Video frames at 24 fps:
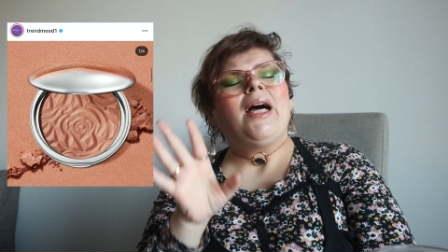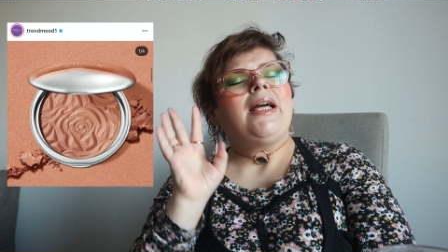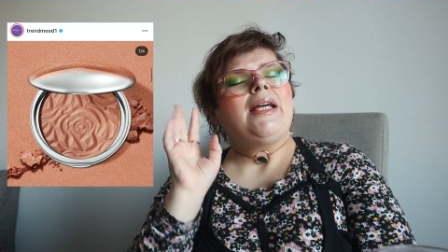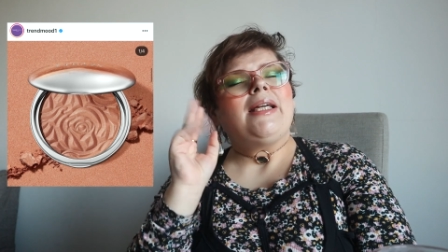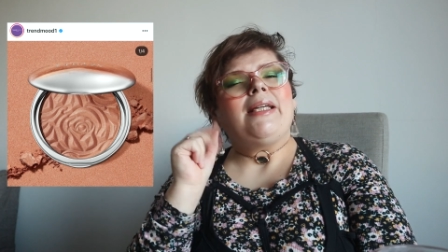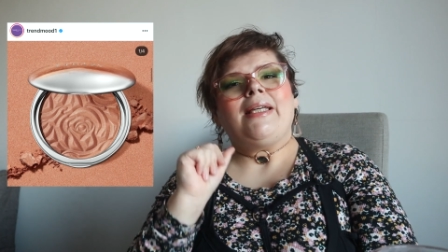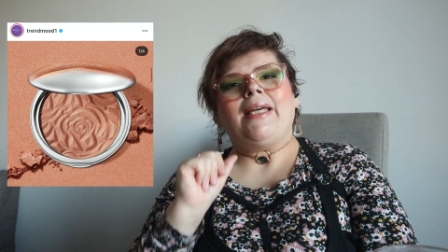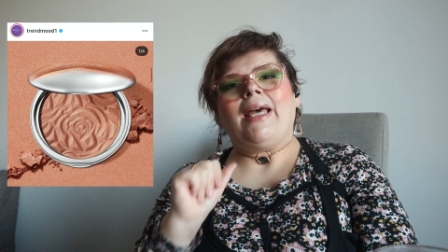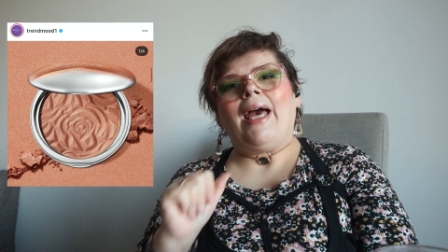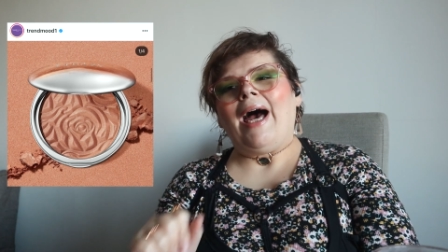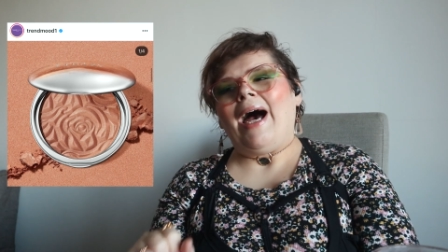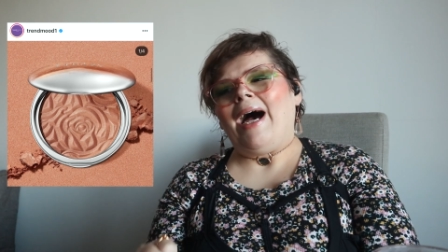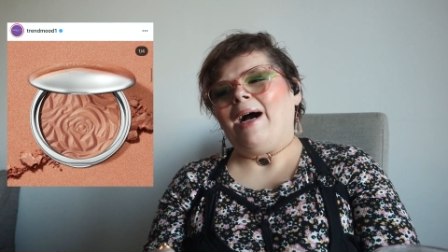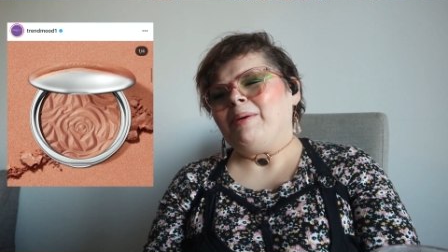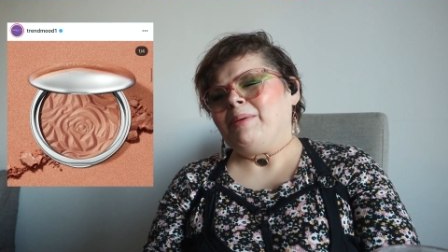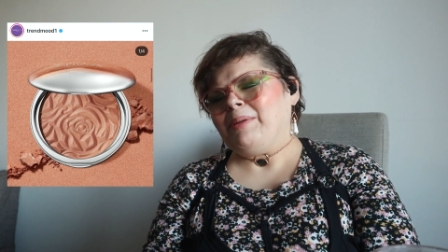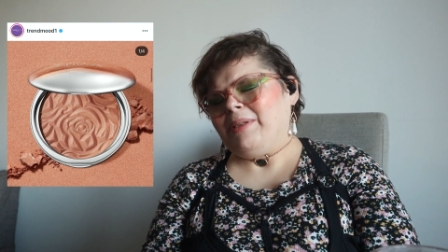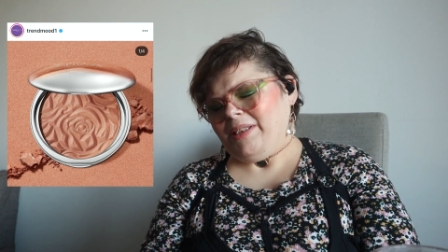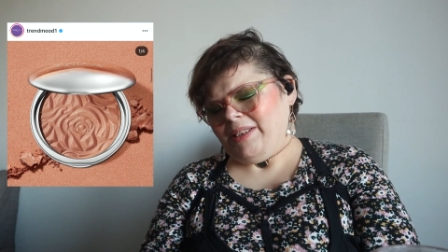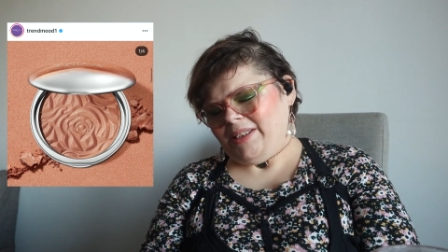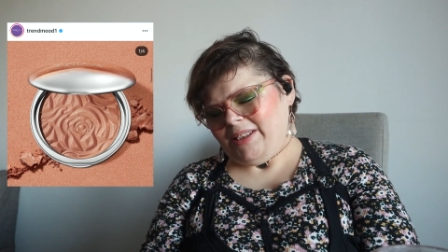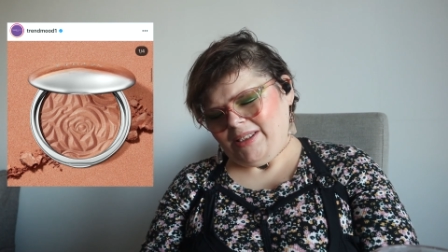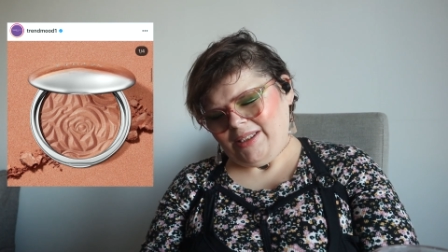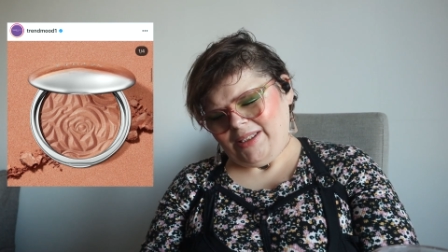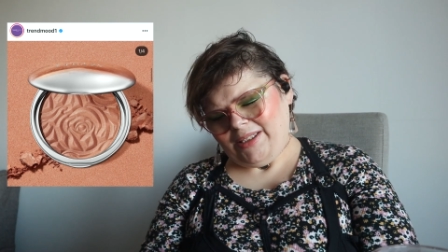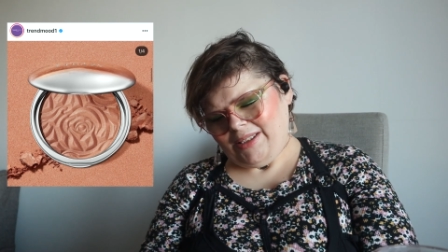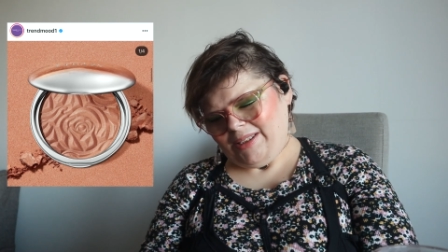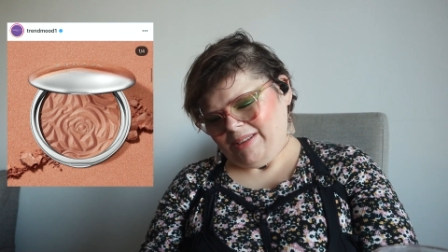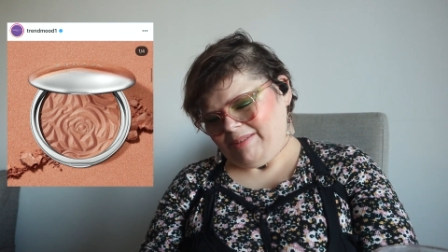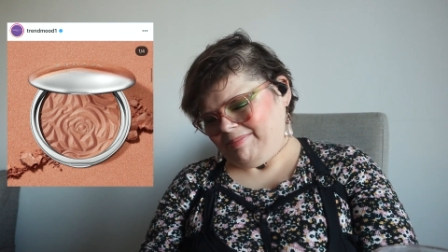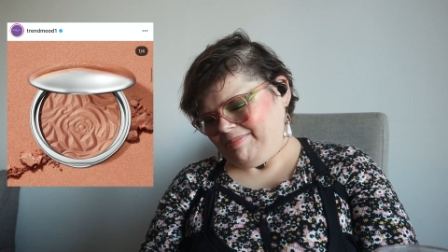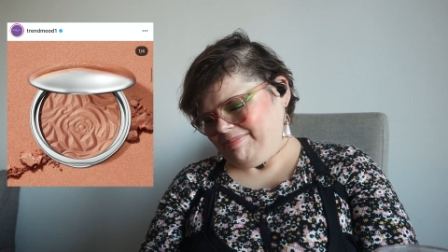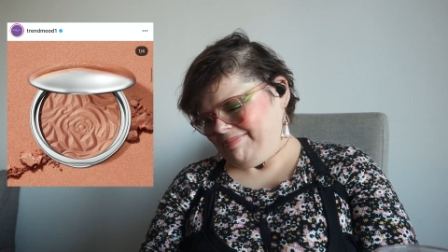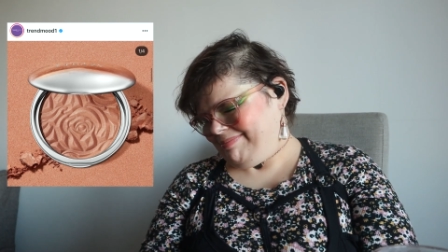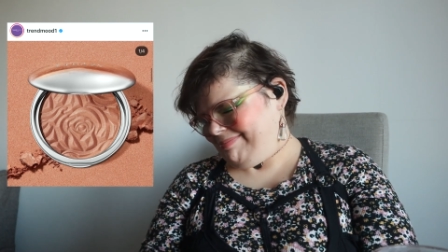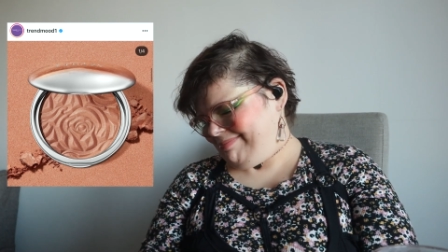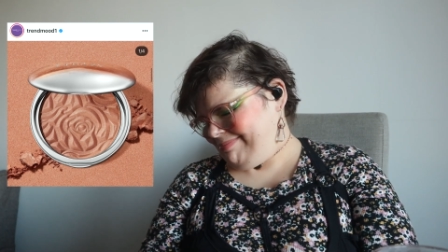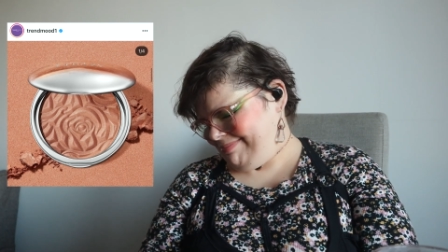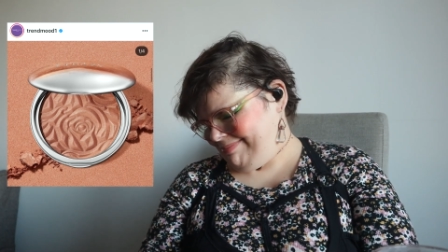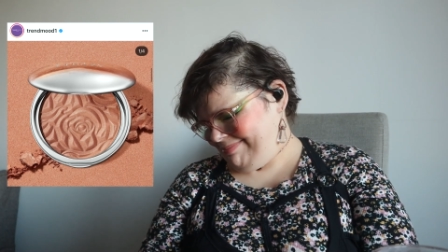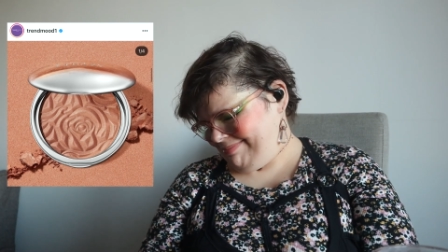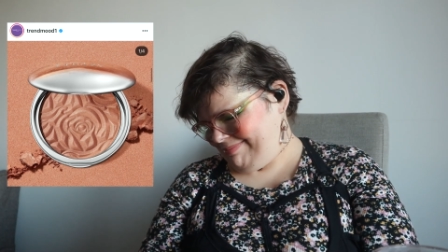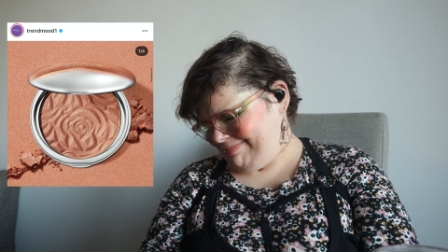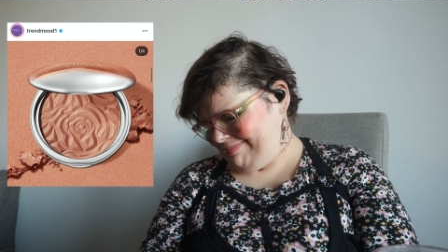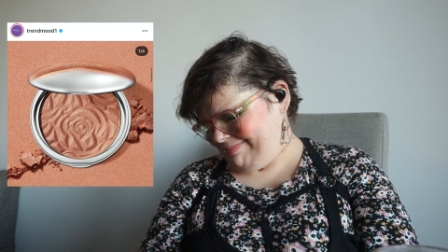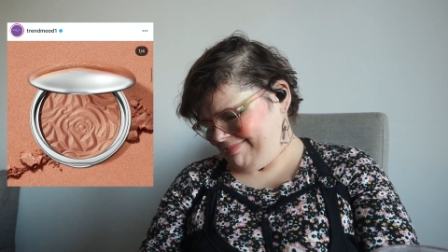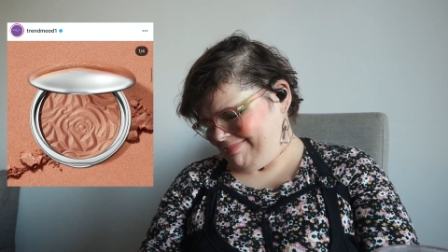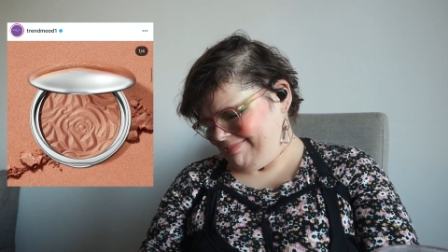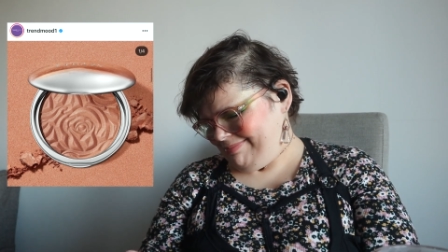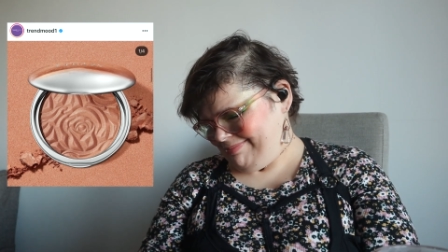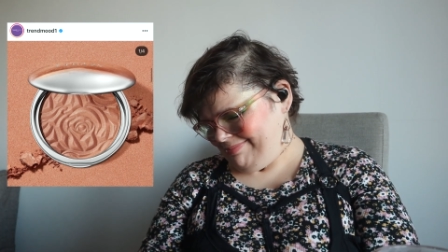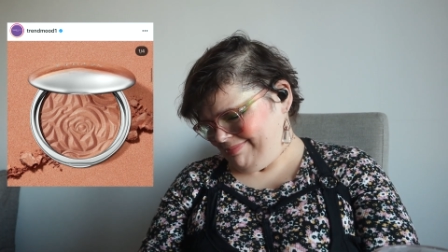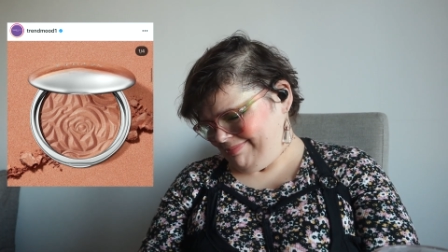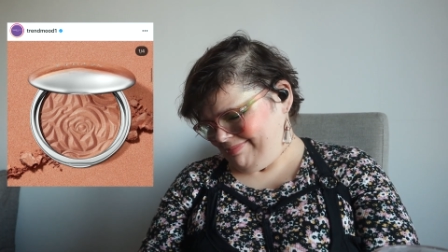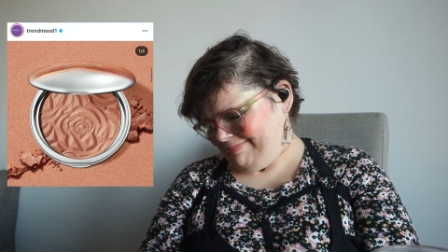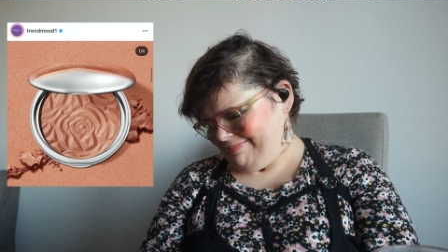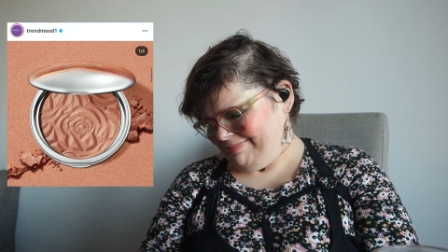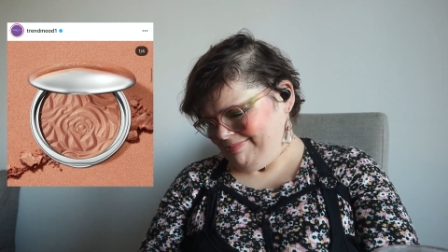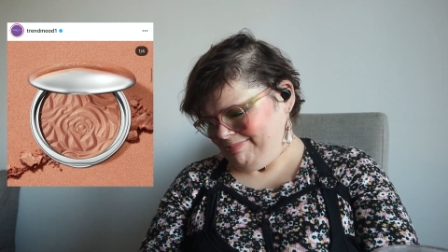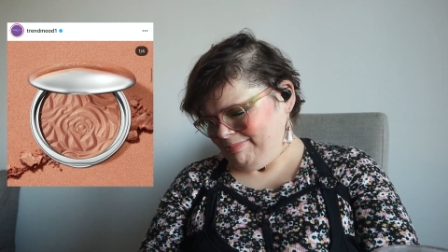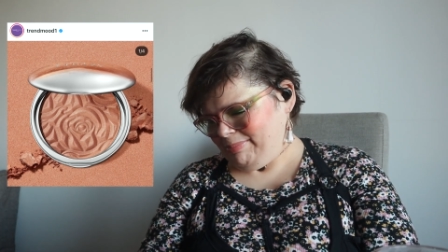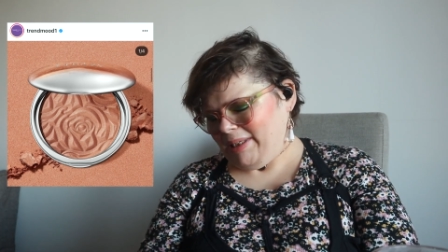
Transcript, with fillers: Yeah, we're just... Mm,